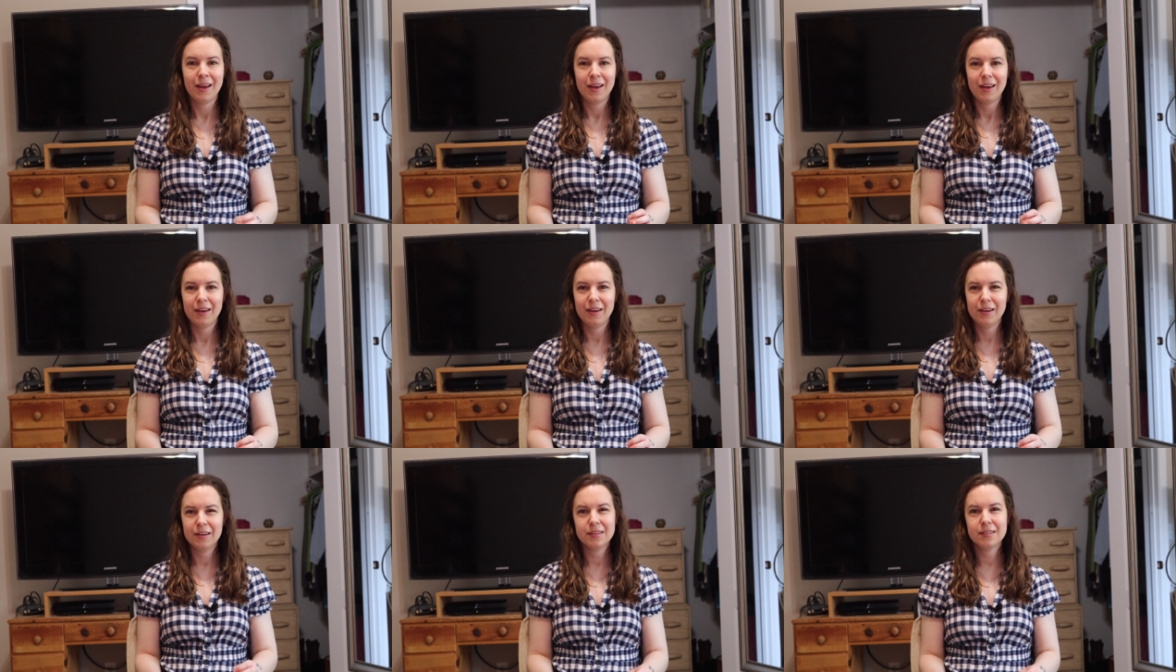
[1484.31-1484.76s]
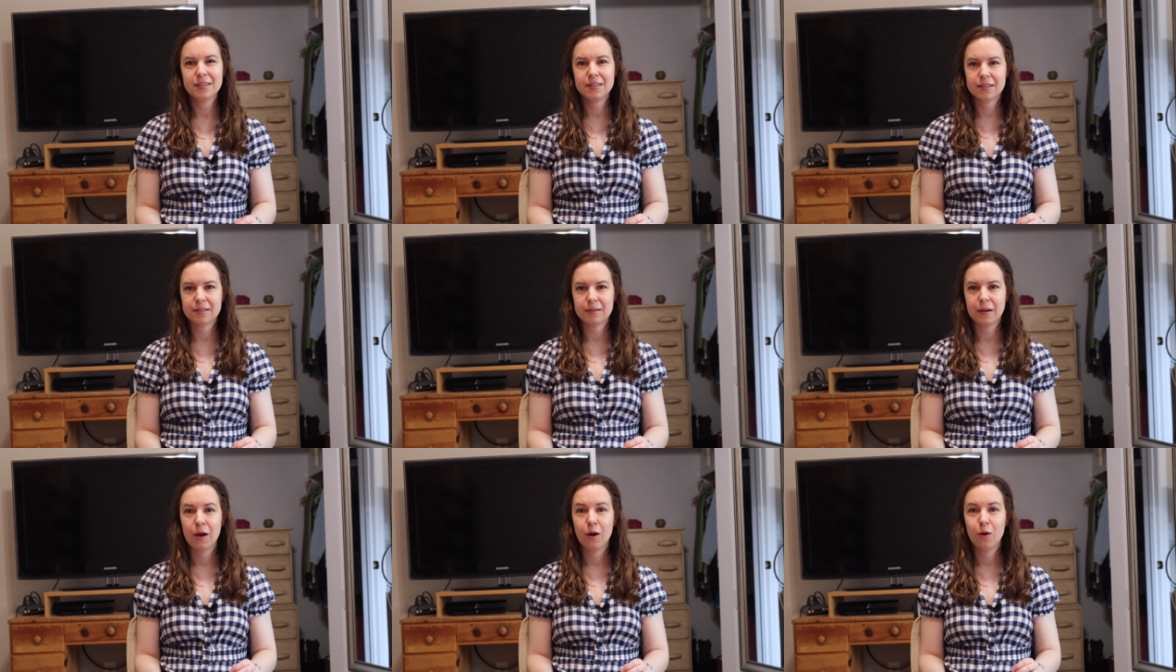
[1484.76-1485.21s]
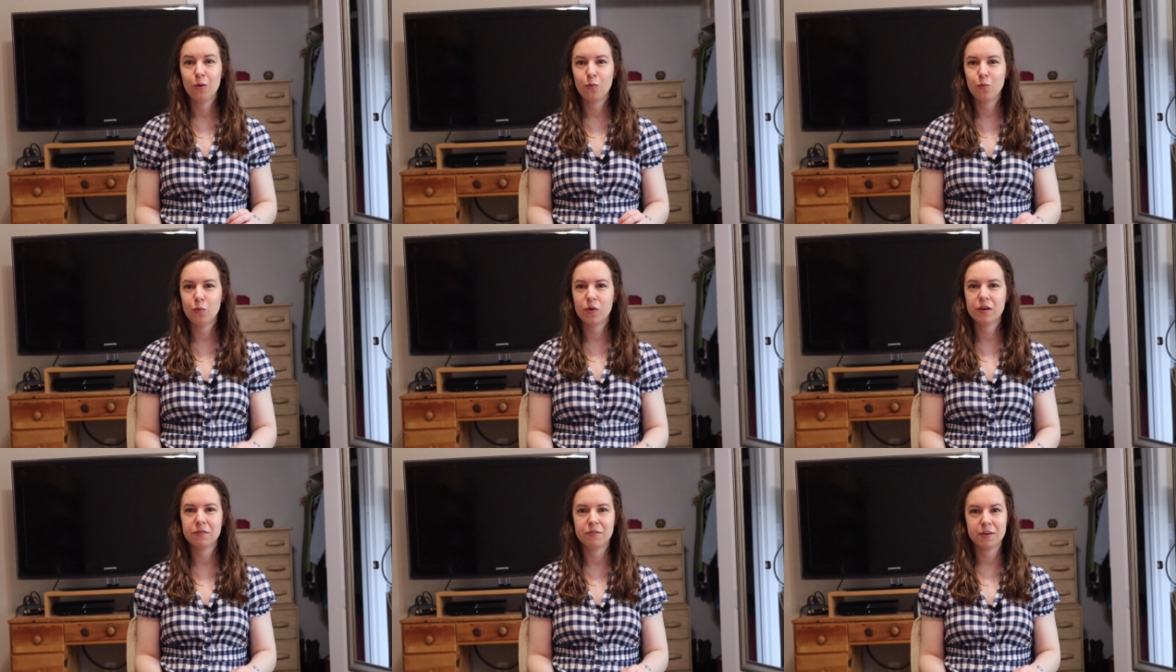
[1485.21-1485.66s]
He is
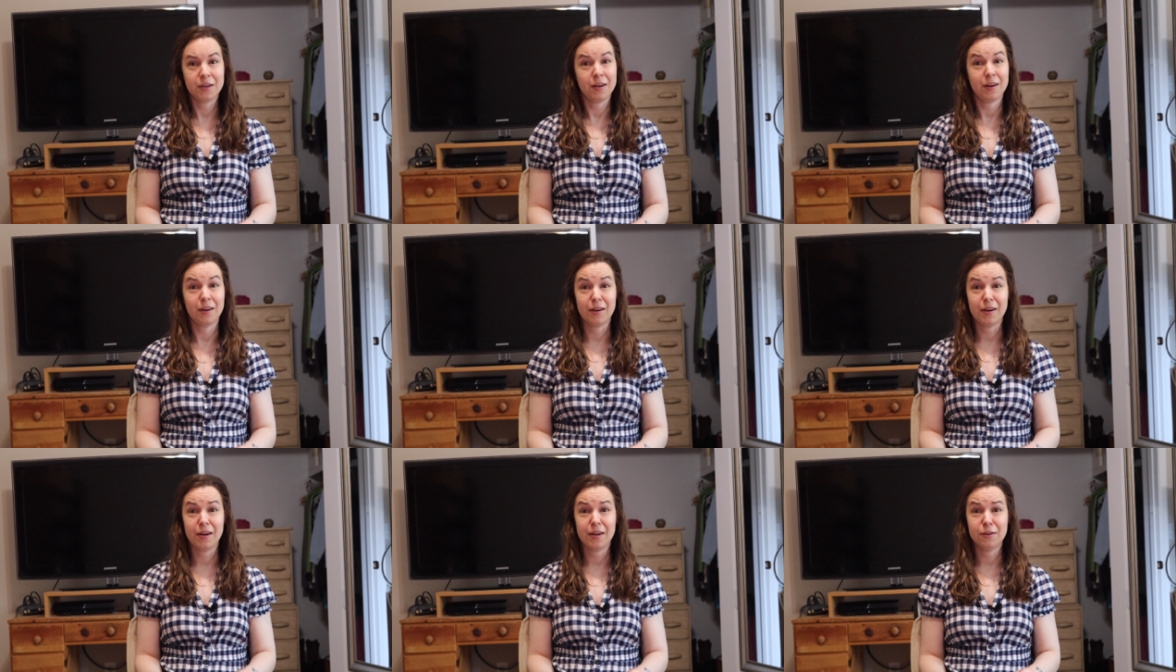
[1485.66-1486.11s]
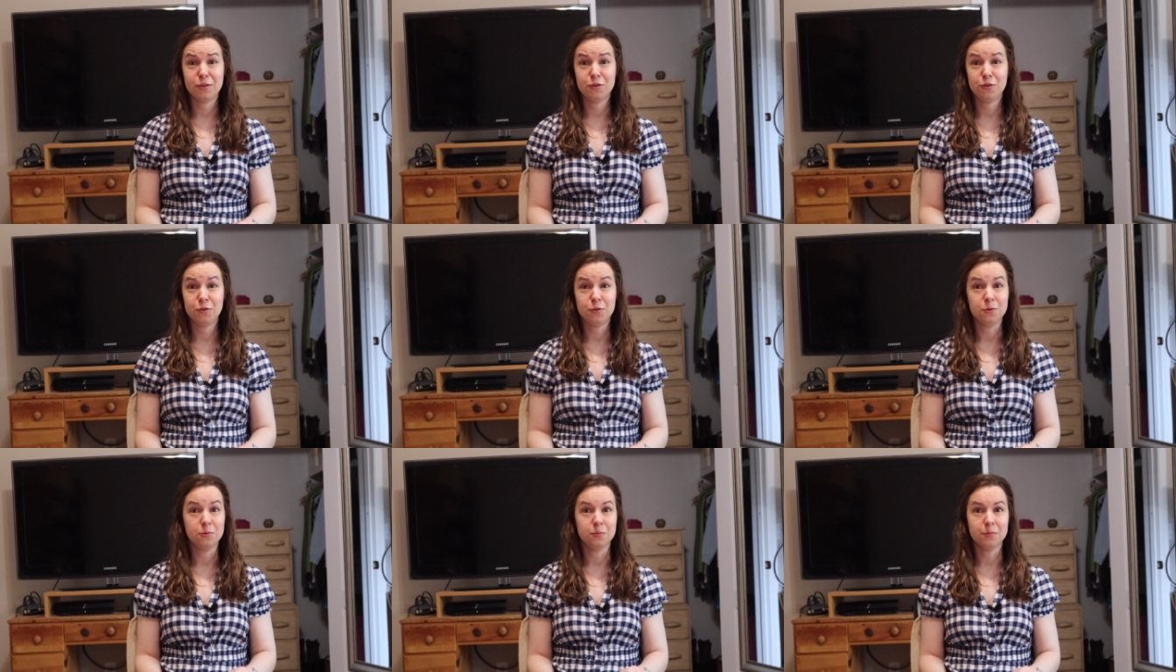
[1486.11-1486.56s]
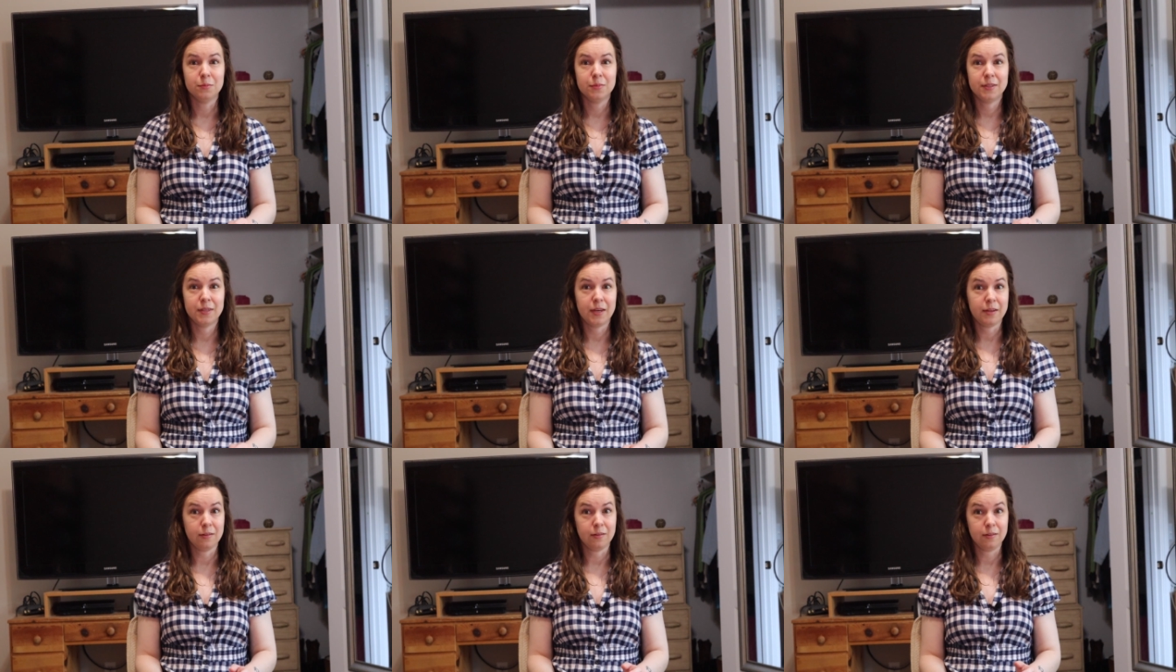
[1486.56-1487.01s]
one of a kind, to
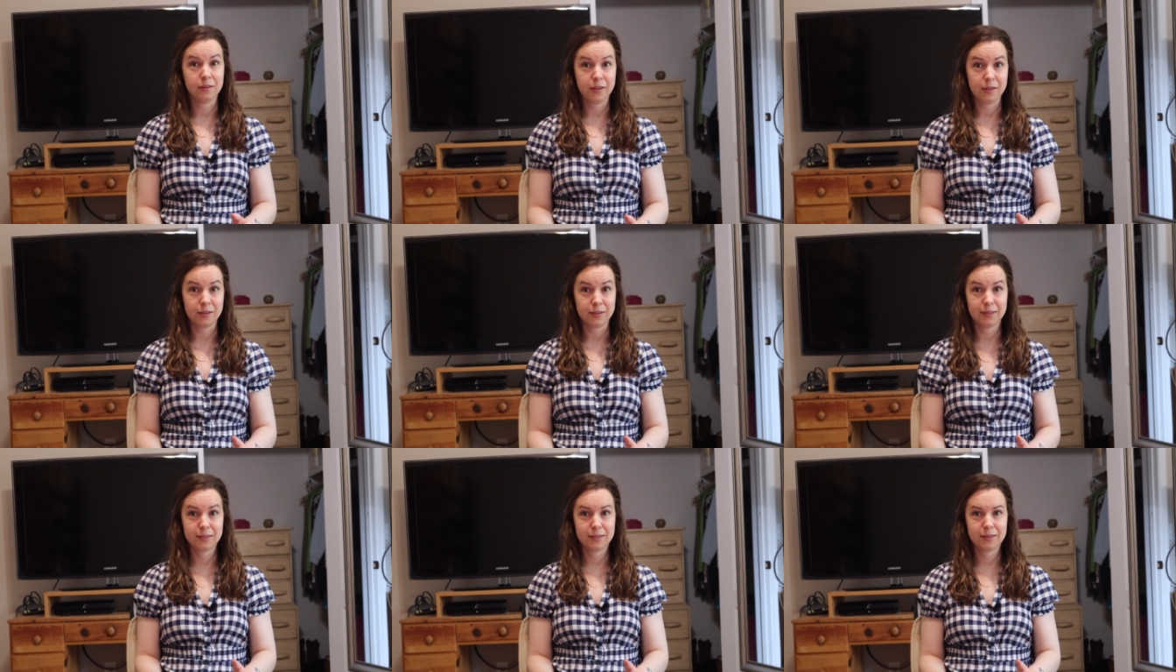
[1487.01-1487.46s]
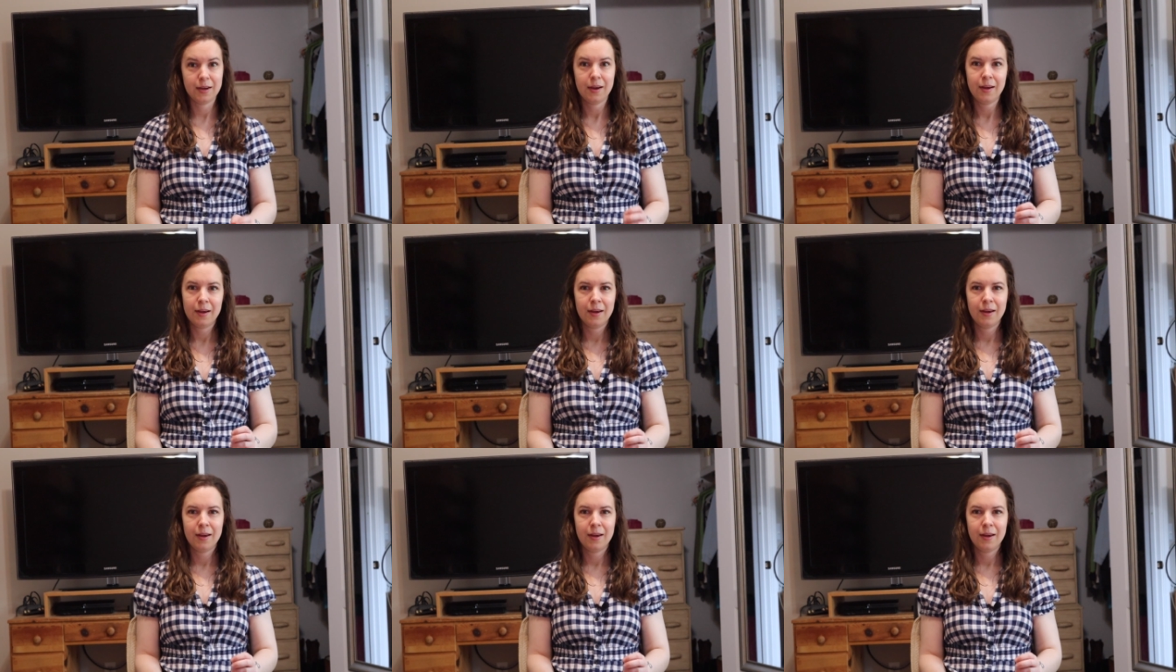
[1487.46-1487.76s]
say the least.